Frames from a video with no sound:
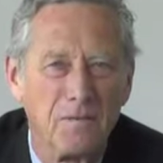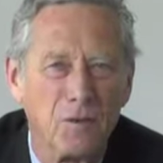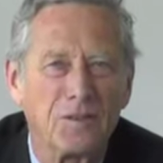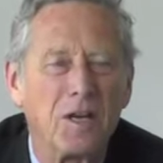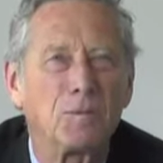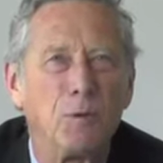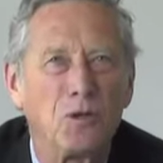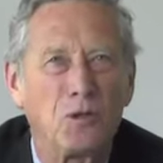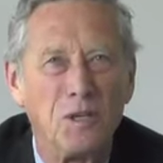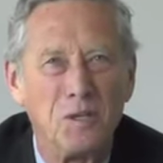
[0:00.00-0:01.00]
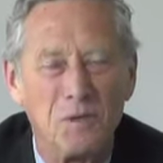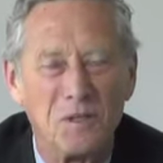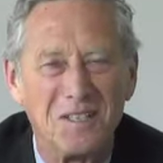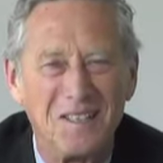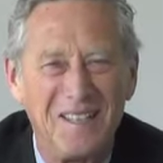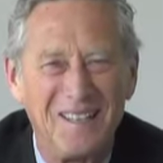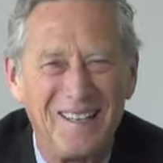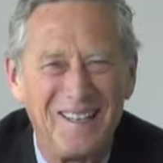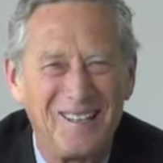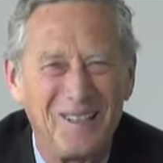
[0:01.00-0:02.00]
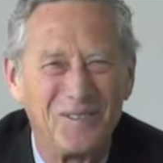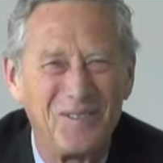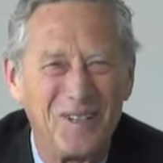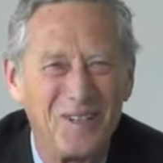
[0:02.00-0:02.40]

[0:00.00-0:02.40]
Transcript: the textbook treatment of